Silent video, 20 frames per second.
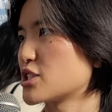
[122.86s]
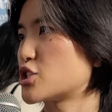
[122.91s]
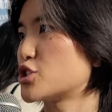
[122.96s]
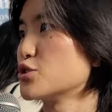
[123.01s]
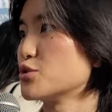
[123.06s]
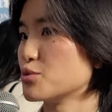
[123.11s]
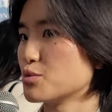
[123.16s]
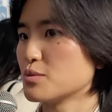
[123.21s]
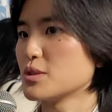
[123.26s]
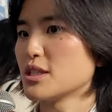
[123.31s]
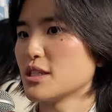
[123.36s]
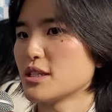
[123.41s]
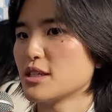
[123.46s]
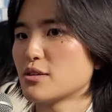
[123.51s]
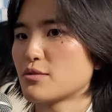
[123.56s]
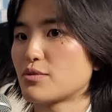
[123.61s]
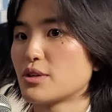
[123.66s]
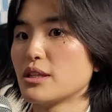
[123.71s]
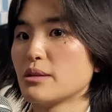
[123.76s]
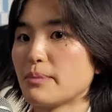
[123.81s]
to
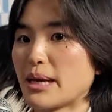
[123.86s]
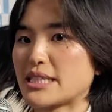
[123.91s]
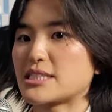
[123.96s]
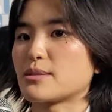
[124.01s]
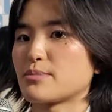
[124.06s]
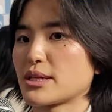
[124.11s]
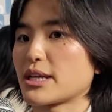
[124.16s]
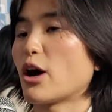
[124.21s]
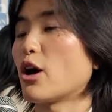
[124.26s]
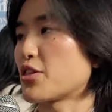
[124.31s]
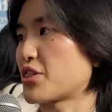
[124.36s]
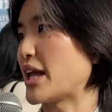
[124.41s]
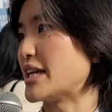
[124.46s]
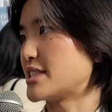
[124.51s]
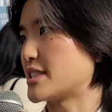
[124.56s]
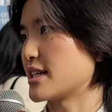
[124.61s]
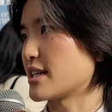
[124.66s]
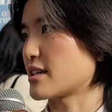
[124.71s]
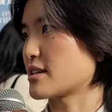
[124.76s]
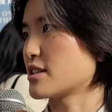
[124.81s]
really make something
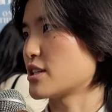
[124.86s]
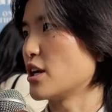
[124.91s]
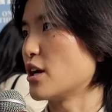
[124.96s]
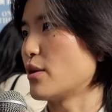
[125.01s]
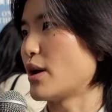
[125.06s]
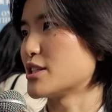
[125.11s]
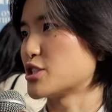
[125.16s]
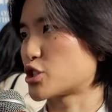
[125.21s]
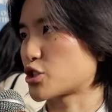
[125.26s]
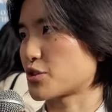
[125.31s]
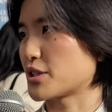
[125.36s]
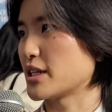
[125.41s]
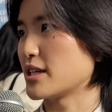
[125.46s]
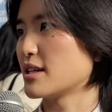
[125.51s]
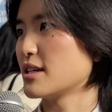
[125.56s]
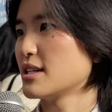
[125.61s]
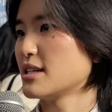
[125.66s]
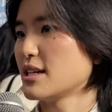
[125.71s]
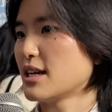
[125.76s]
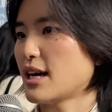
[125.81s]
authentic, you know, on screen.
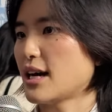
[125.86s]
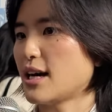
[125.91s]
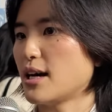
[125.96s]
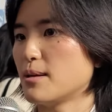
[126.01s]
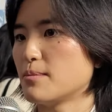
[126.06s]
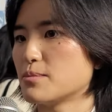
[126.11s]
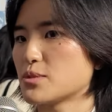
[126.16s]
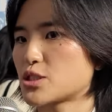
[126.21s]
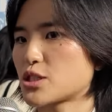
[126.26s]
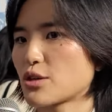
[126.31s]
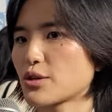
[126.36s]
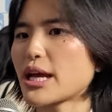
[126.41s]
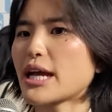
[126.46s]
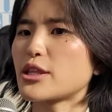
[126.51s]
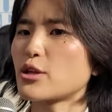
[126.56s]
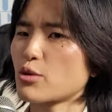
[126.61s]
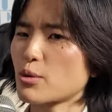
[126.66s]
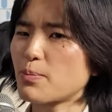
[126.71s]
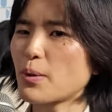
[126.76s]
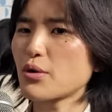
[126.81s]
So yeah,
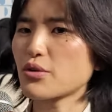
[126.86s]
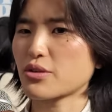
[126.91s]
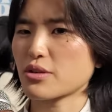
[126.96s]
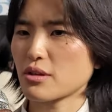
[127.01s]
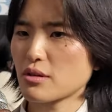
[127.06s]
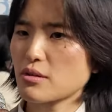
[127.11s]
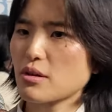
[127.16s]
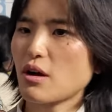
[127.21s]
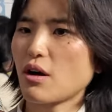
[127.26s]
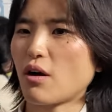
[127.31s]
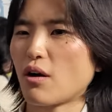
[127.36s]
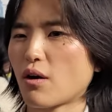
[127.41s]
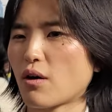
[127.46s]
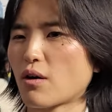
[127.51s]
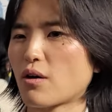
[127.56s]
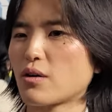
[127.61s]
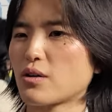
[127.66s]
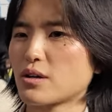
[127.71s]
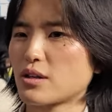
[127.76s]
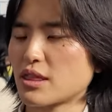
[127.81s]
they were both
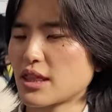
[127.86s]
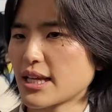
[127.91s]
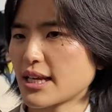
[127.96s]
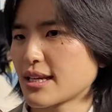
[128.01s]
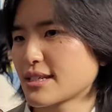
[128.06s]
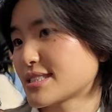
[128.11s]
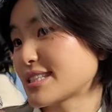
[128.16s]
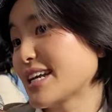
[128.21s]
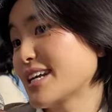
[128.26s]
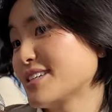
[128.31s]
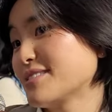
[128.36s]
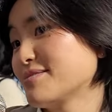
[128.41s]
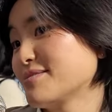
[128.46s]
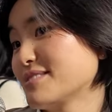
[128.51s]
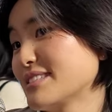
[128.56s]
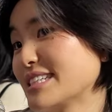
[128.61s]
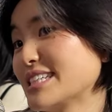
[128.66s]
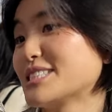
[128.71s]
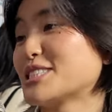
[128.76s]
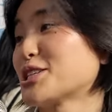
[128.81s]
hard things
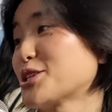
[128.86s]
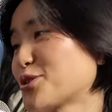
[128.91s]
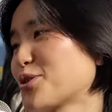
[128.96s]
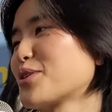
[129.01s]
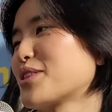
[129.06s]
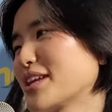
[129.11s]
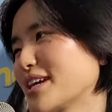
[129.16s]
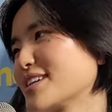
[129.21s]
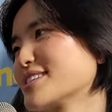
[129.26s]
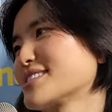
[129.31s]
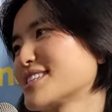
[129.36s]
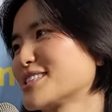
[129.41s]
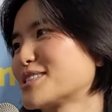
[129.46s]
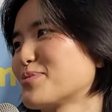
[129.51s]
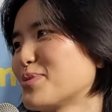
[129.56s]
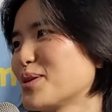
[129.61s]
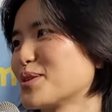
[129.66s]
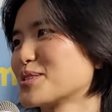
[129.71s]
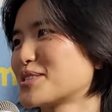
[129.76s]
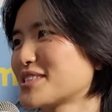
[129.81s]
and easier things, I
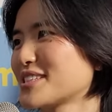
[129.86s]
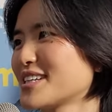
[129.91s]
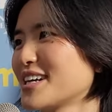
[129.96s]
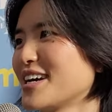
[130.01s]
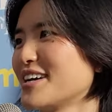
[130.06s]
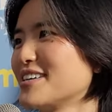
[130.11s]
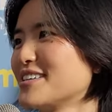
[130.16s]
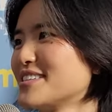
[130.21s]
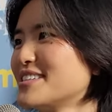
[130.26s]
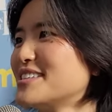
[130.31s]
suppose. Yeah.